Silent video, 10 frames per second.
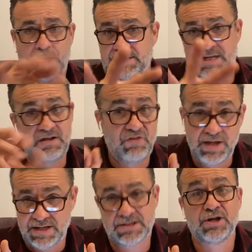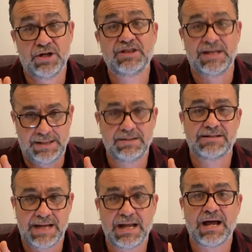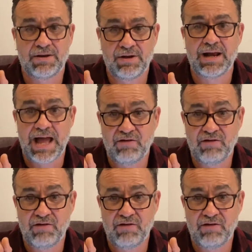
TV is a good thing to take out of your life.